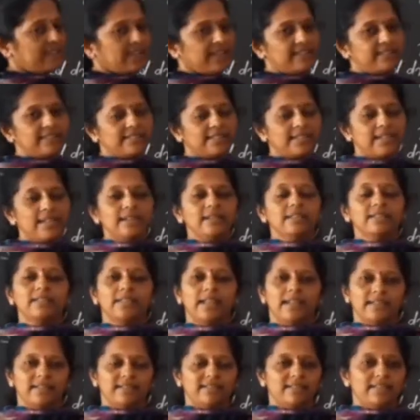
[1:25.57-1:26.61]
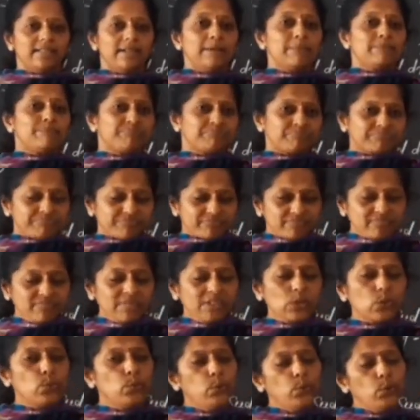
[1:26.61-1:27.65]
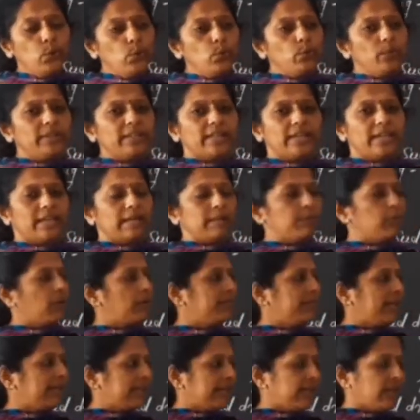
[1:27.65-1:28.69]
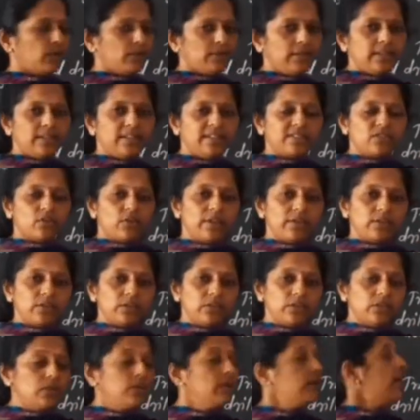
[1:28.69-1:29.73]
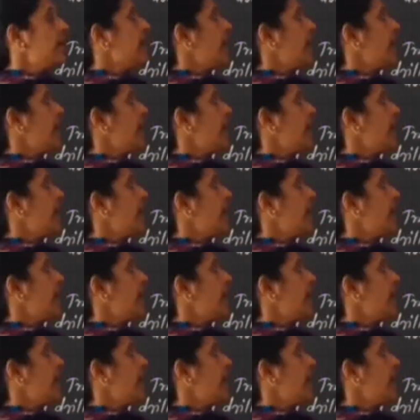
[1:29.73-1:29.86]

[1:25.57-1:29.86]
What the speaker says: a next that is the hoe, with the help of that leveling is going to do,